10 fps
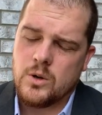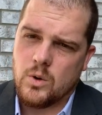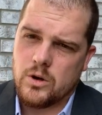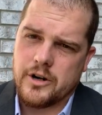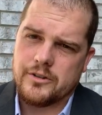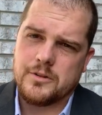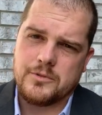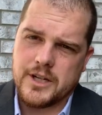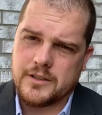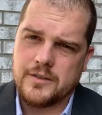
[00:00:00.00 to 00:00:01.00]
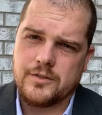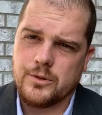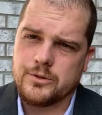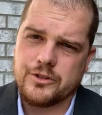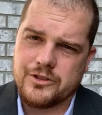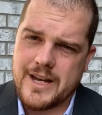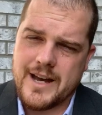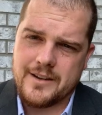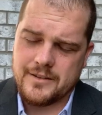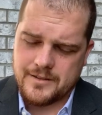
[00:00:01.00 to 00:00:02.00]
or our subjective social
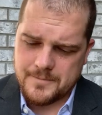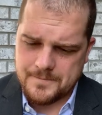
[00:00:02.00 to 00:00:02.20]
status.